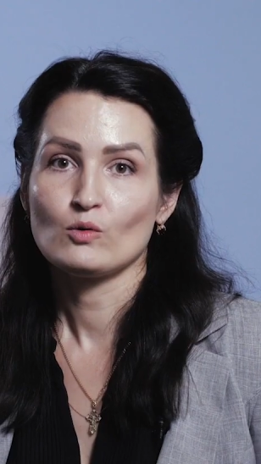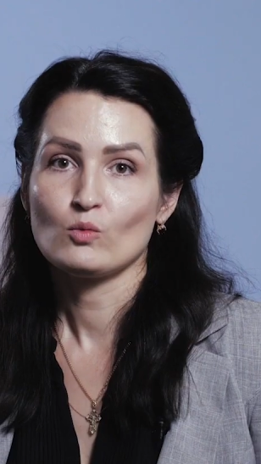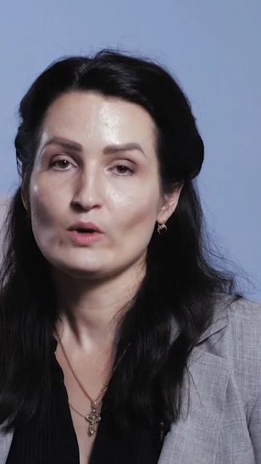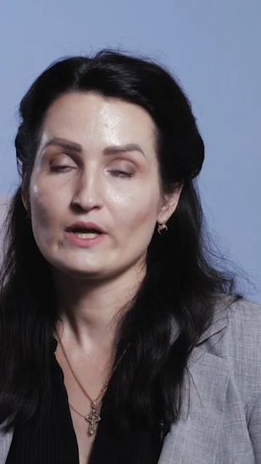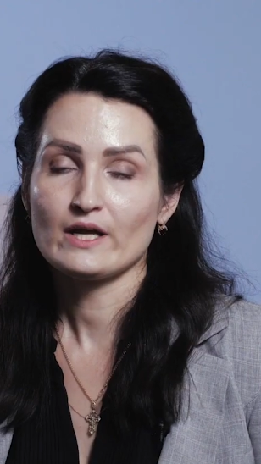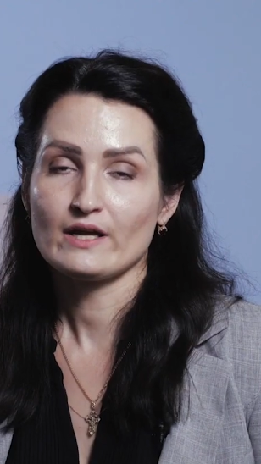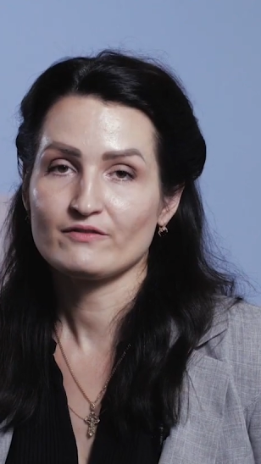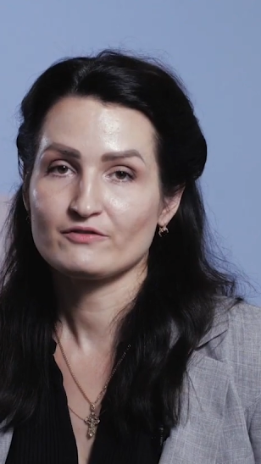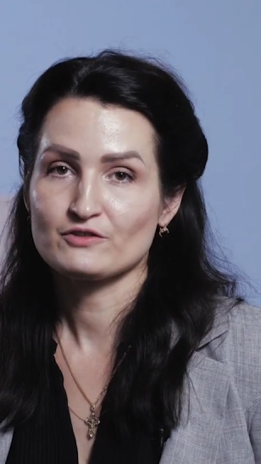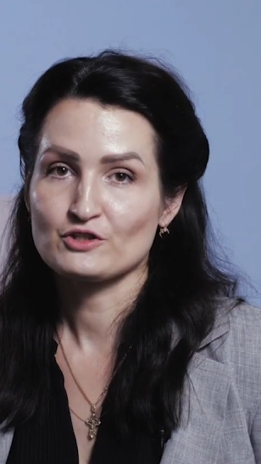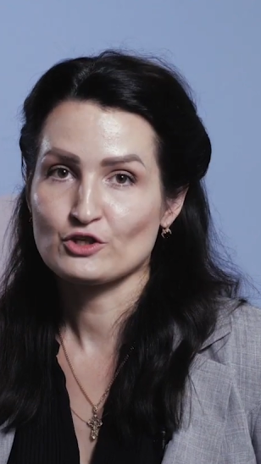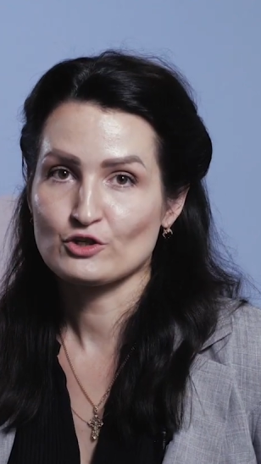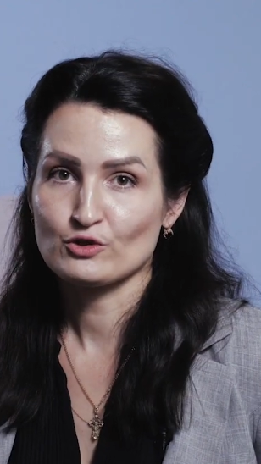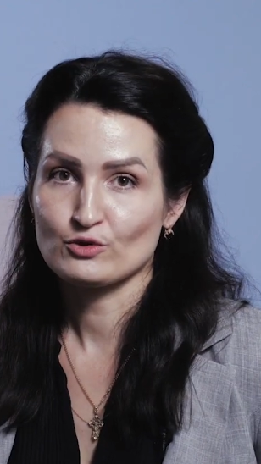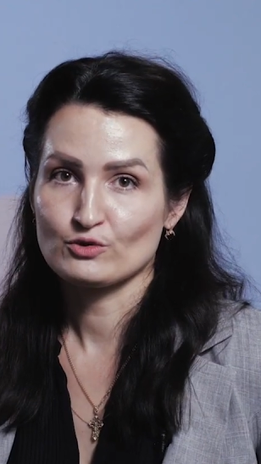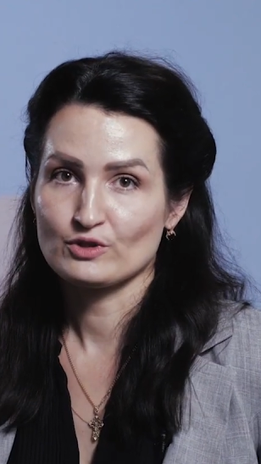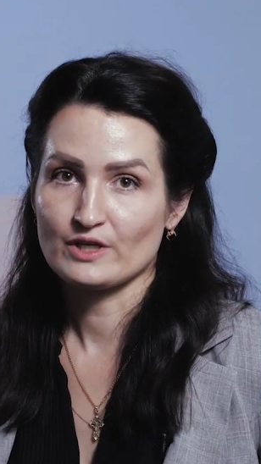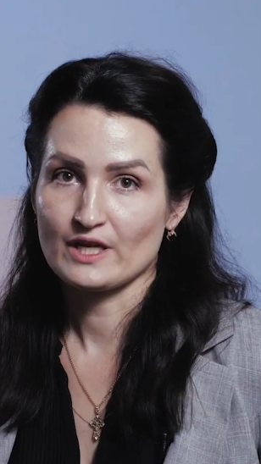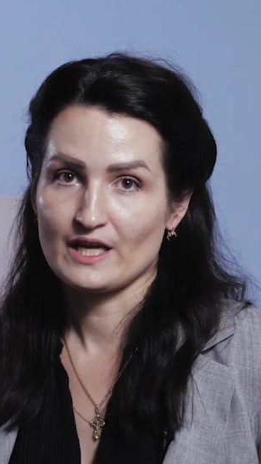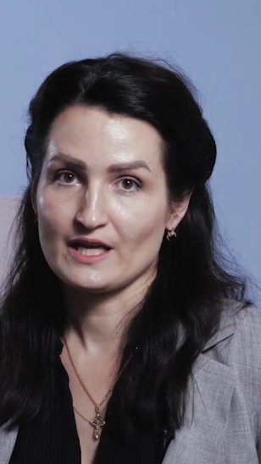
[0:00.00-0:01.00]
We have
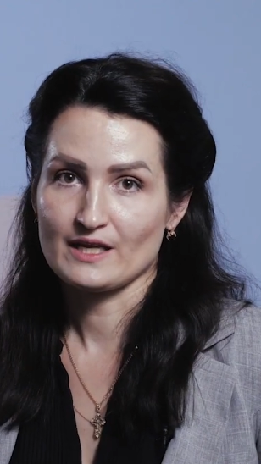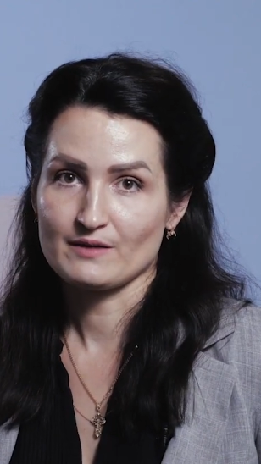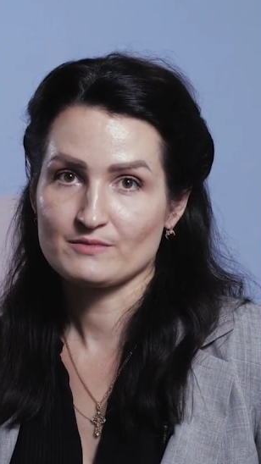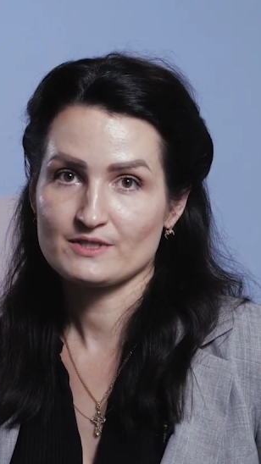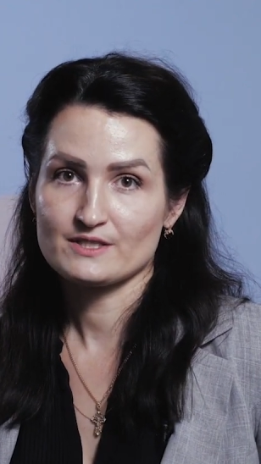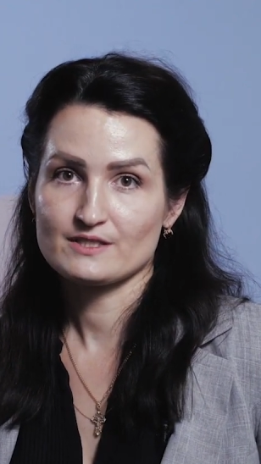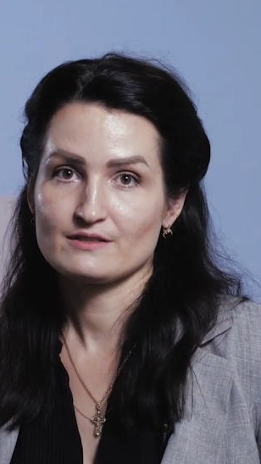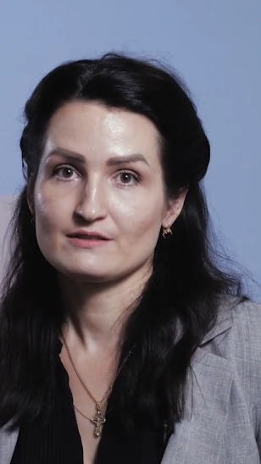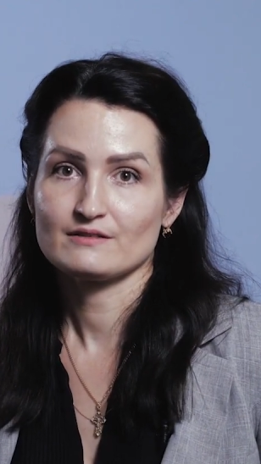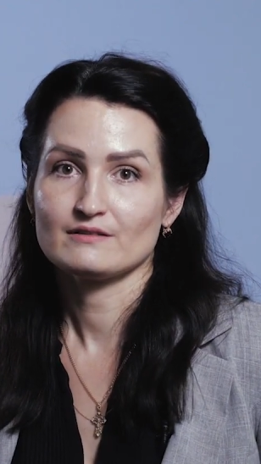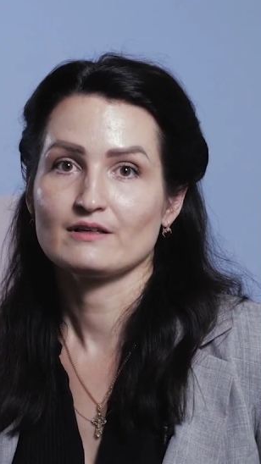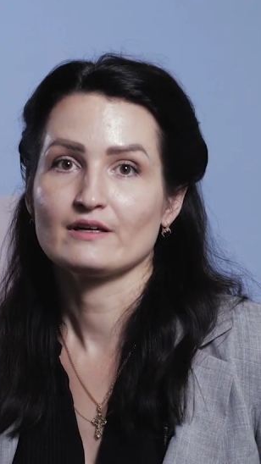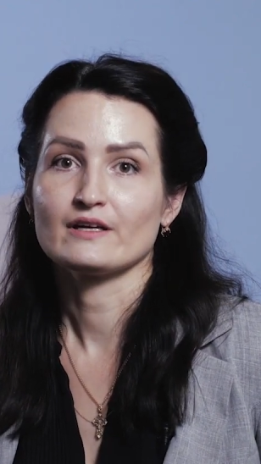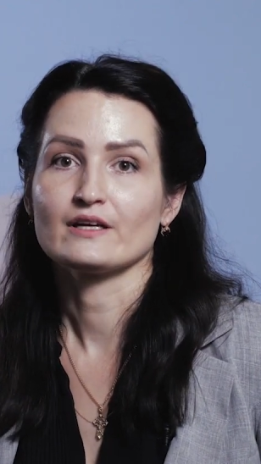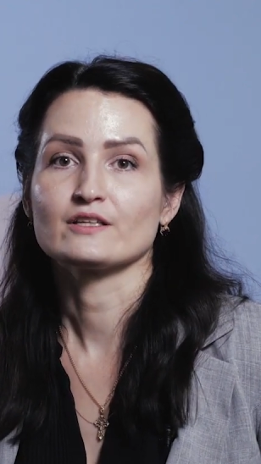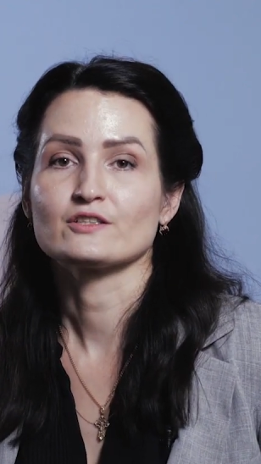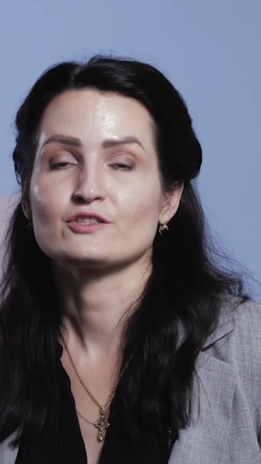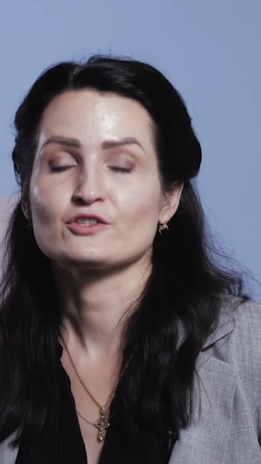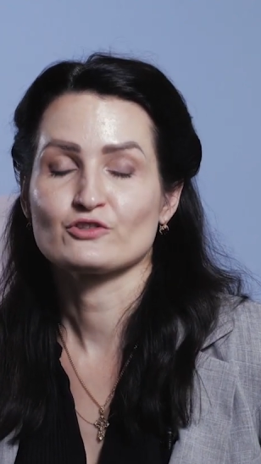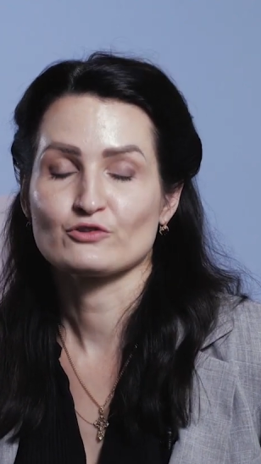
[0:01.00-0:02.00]
new names
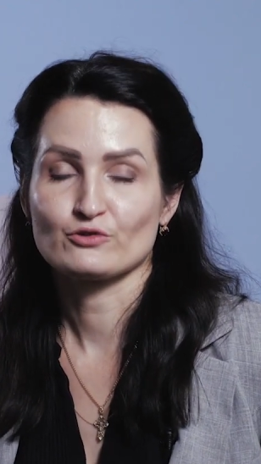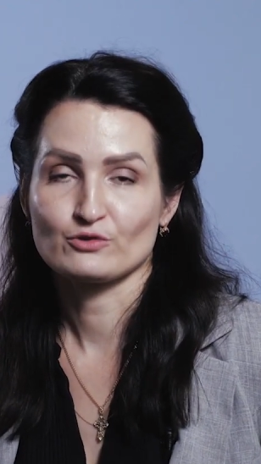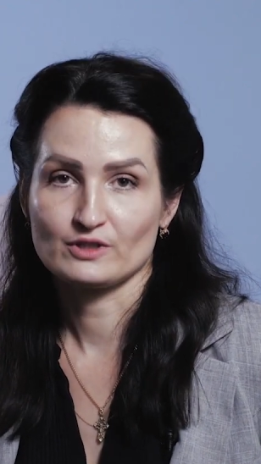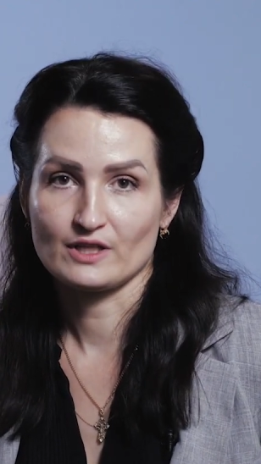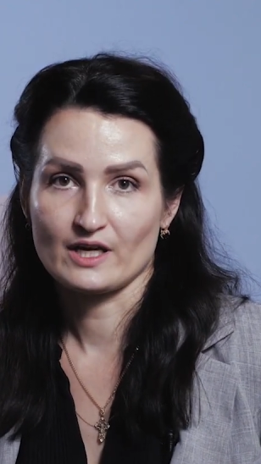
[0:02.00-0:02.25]
and new